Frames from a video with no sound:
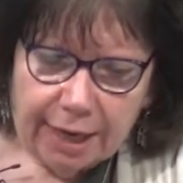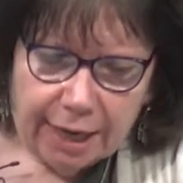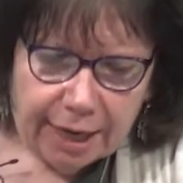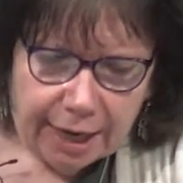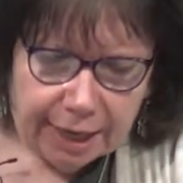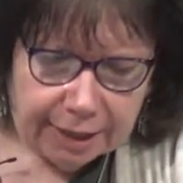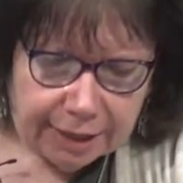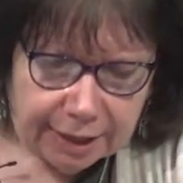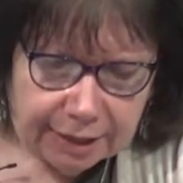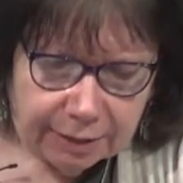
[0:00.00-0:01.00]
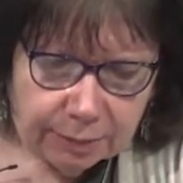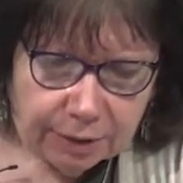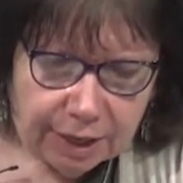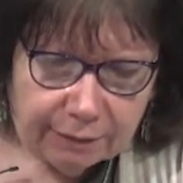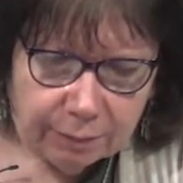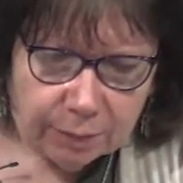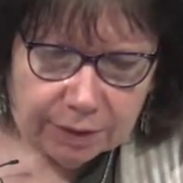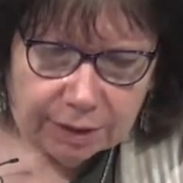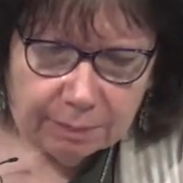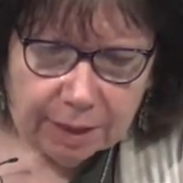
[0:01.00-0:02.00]
And I said, We're going to have it once
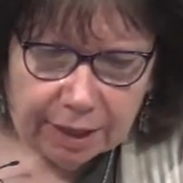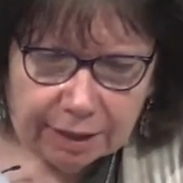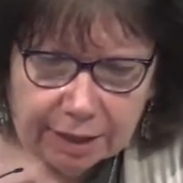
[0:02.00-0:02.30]
a month.